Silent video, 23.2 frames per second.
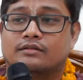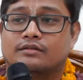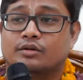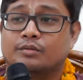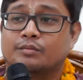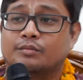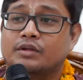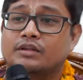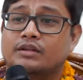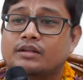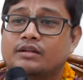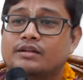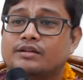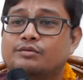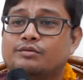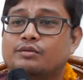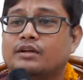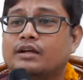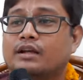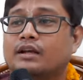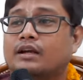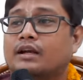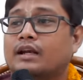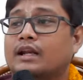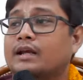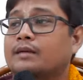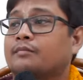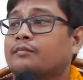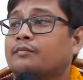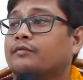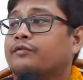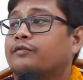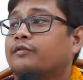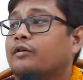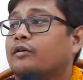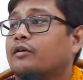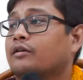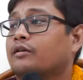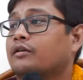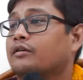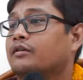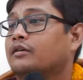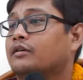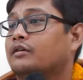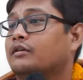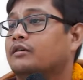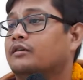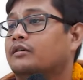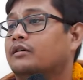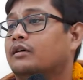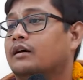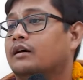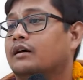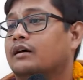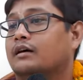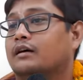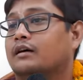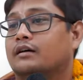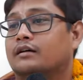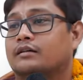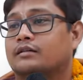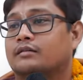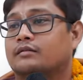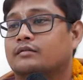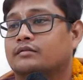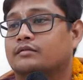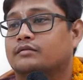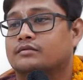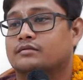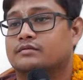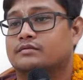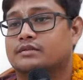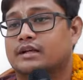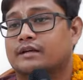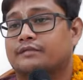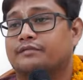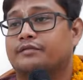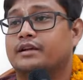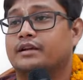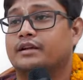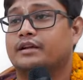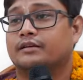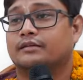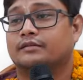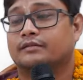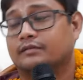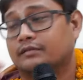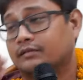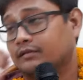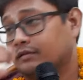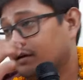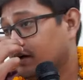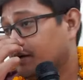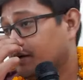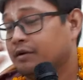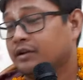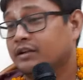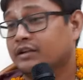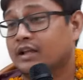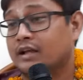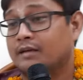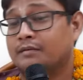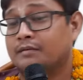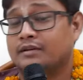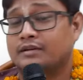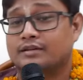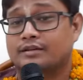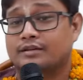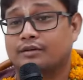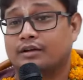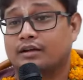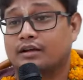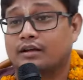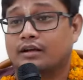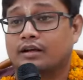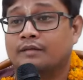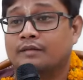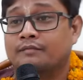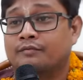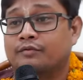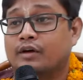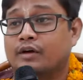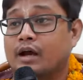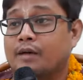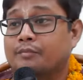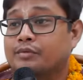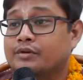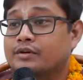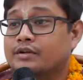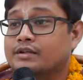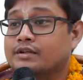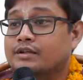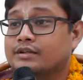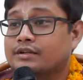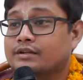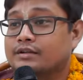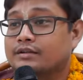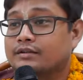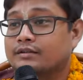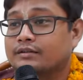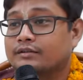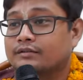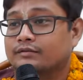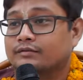so many things we can name for suffering. How many things we can name for happiness?